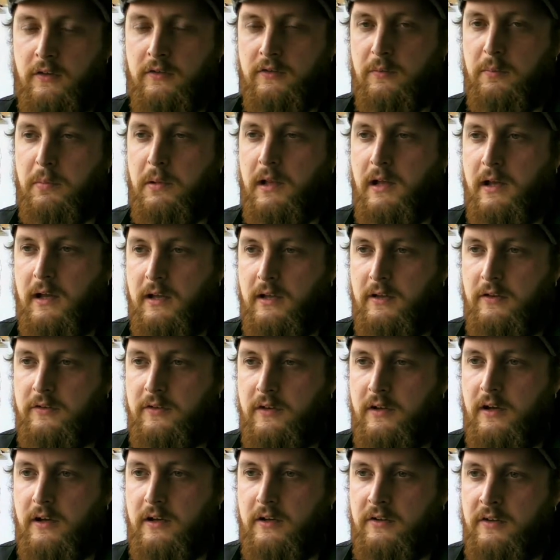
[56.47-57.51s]

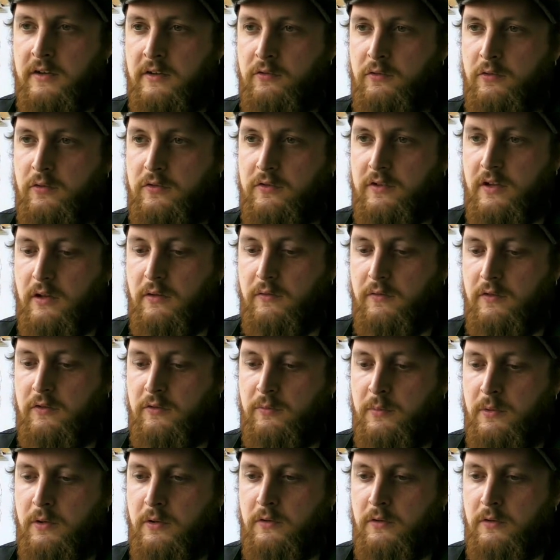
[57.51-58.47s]
suppliers and architectural salvage